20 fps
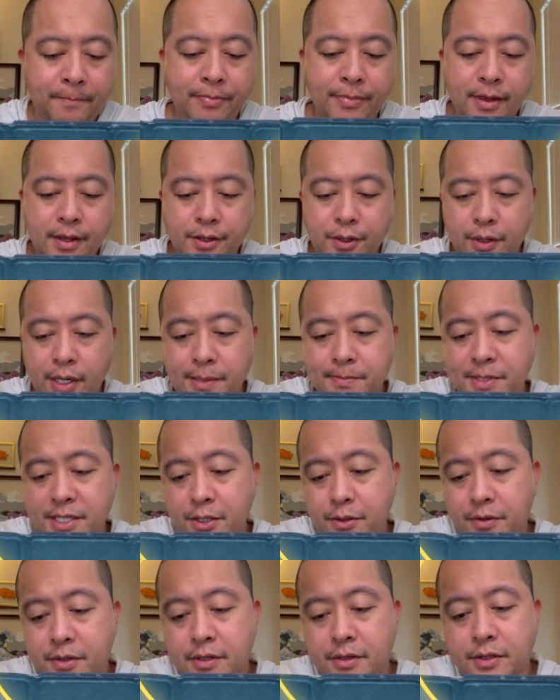So I'm
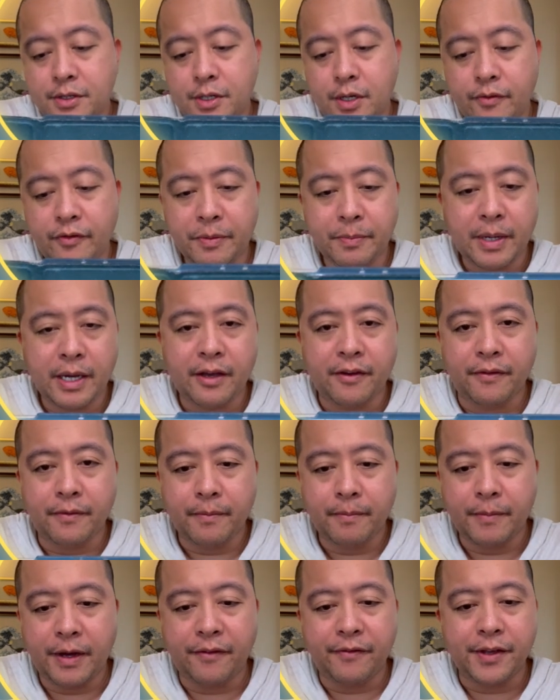still conserving my
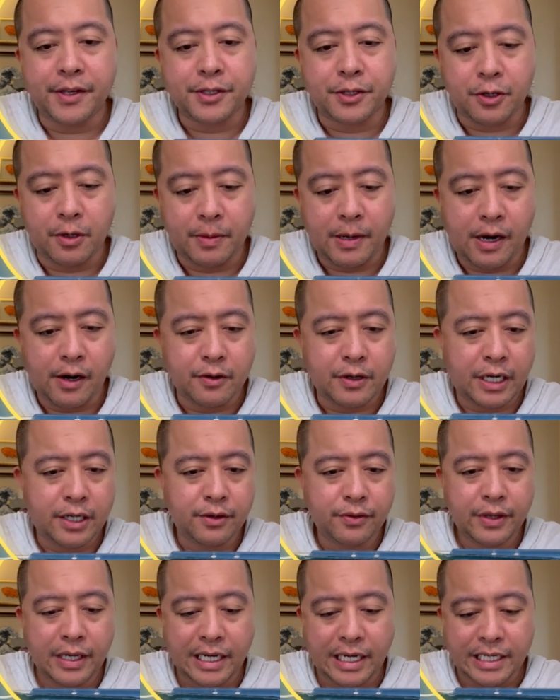V-Star power. I don't
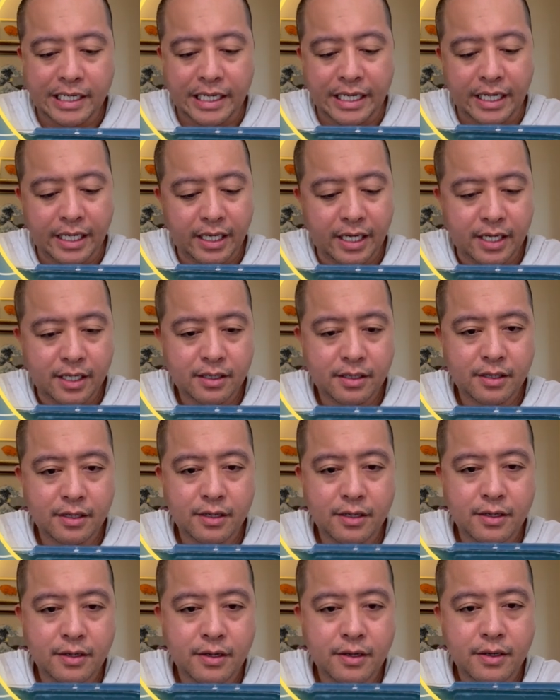think I need it yet.
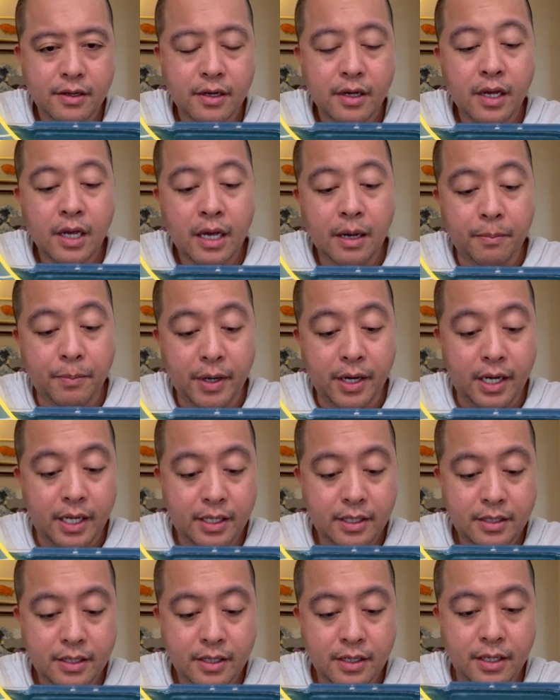
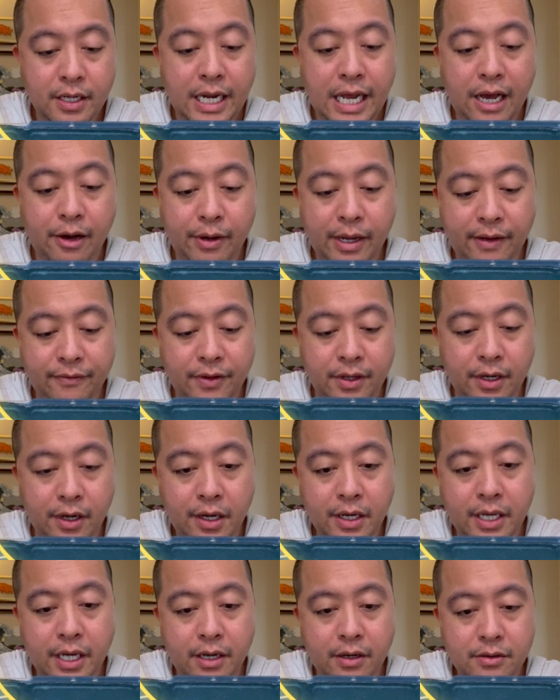But now I have the
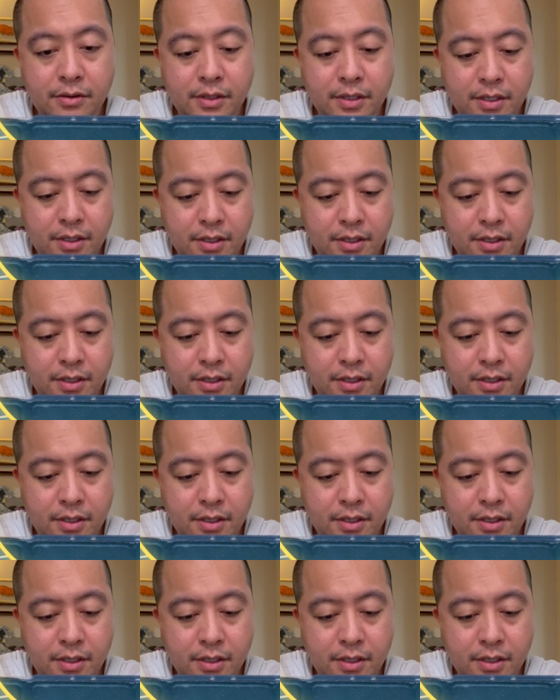knockout.